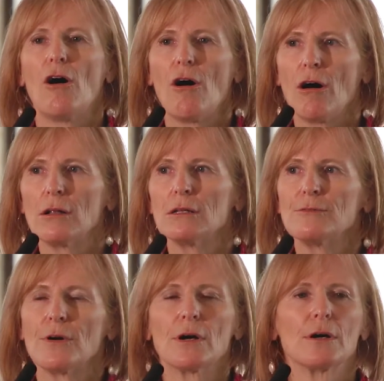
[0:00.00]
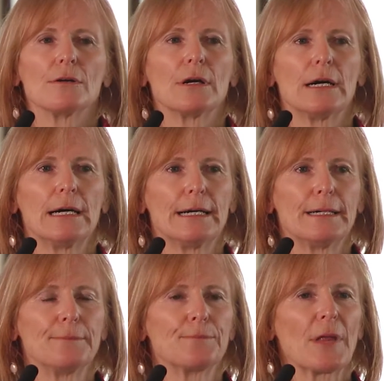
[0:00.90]
All of our
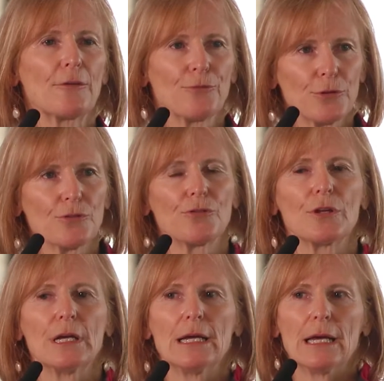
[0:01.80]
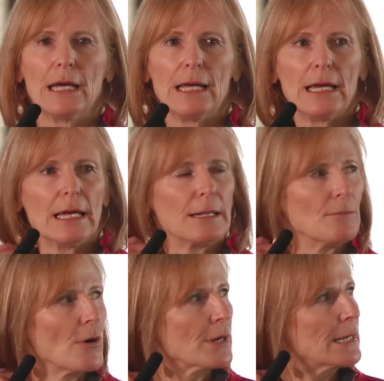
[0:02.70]
efforts
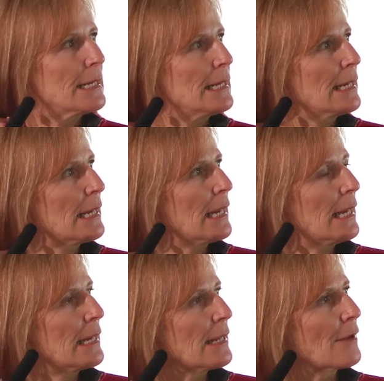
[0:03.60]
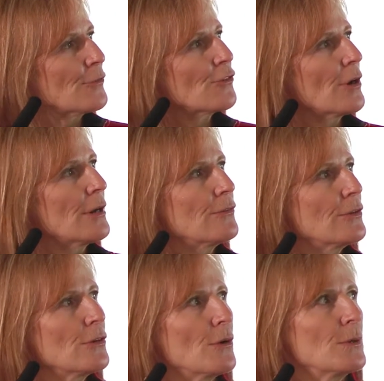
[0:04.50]
and marketing and
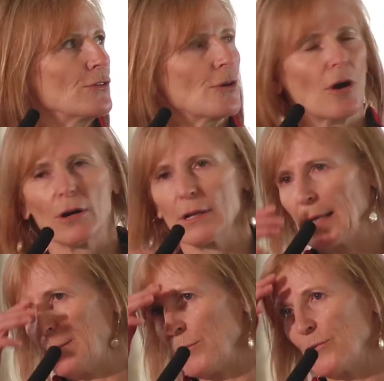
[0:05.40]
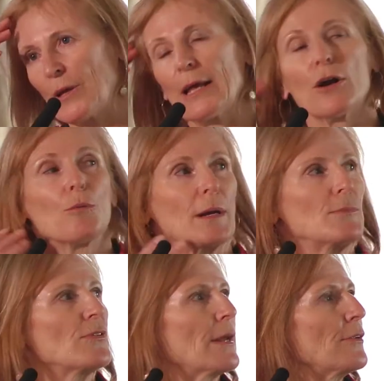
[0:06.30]
advertising go into our labels and our
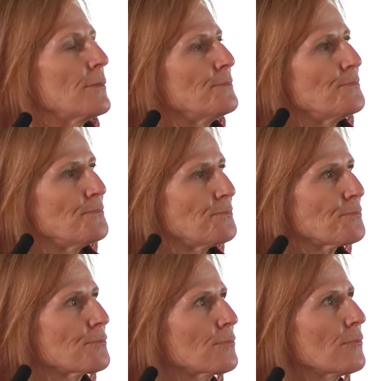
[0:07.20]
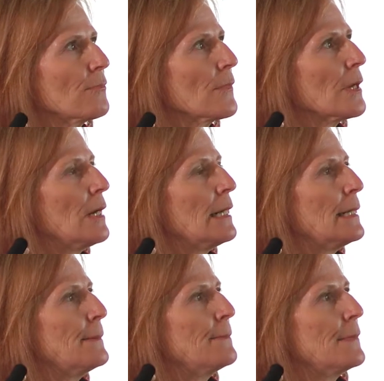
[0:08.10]
website.
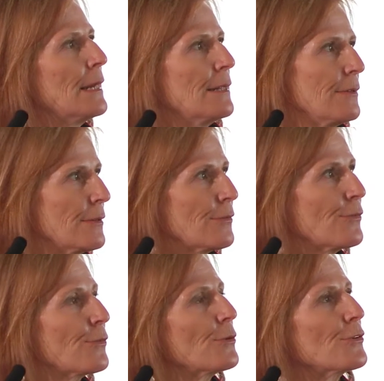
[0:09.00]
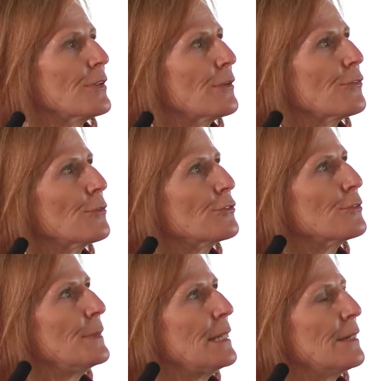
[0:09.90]
And of course now
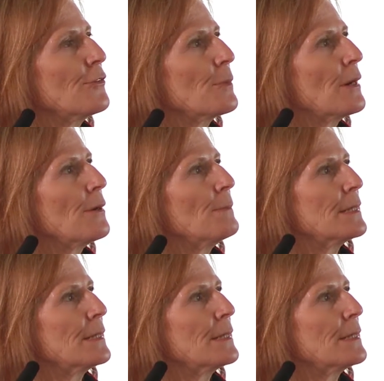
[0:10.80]
social media as well.